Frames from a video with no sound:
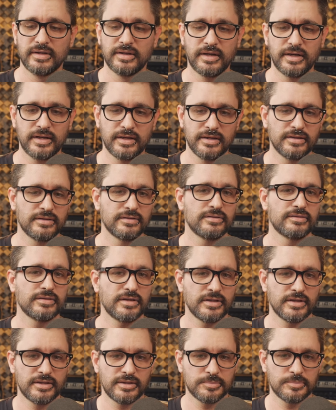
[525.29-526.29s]
and
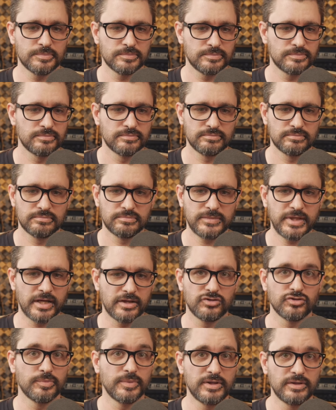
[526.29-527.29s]
um, yeah,
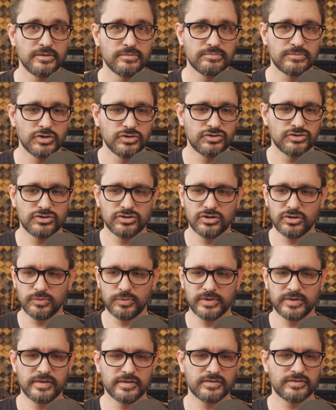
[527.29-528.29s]
you'll be good to go
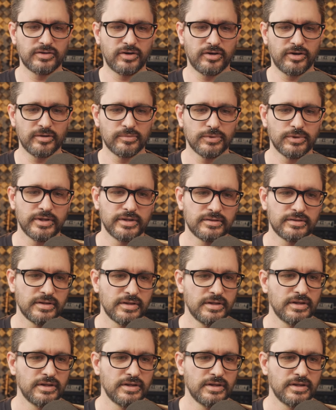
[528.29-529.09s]
with this starting point.